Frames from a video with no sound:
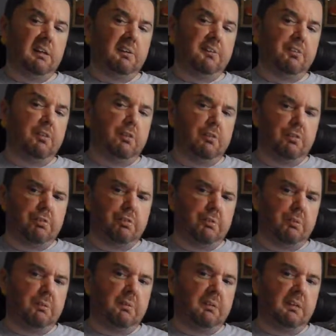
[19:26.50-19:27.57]
Not
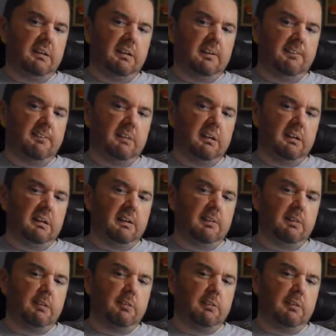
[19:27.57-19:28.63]
sure what it is, again,
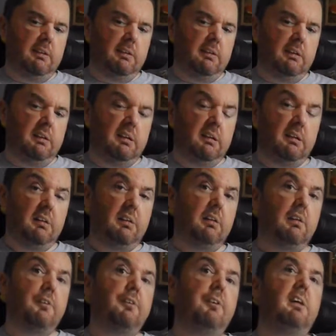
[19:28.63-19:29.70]
the
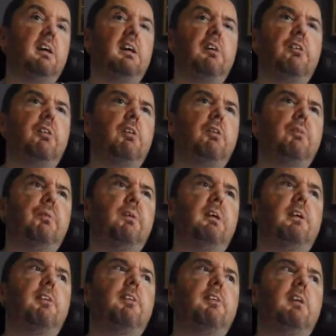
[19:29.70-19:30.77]
Daigashi
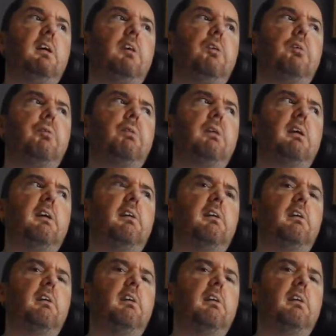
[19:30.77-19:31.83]
sweets in Japan
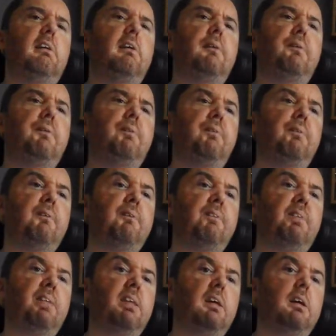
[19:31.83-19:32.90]
are like,
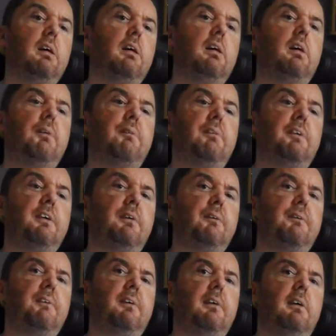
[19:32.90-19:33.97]
I don't know
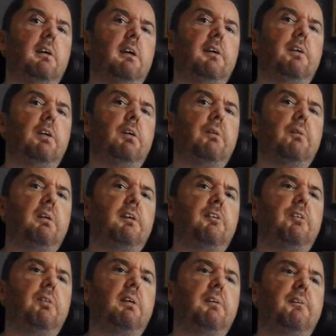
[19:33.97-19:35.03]
whether in the US
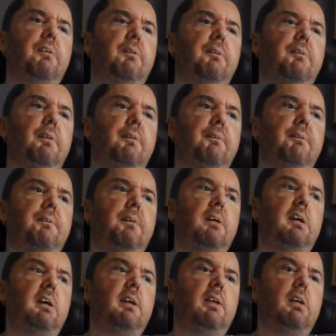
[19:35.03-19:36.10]
you have an equivalent, but
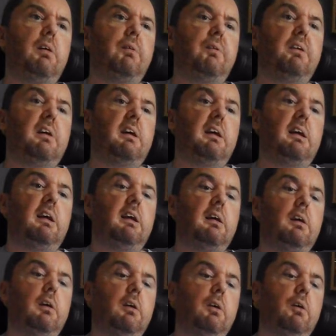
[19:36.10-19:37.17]
in the UK
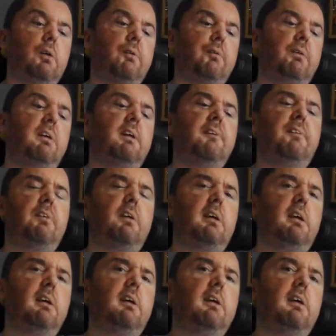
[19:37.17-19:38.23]
we have like
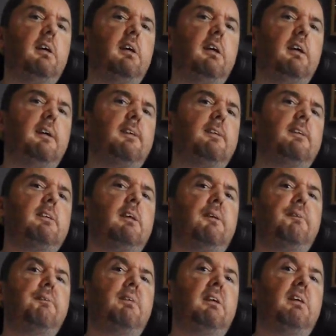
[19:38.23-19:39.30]

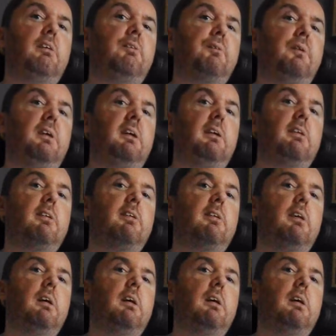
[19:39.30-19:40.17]
10p sweets,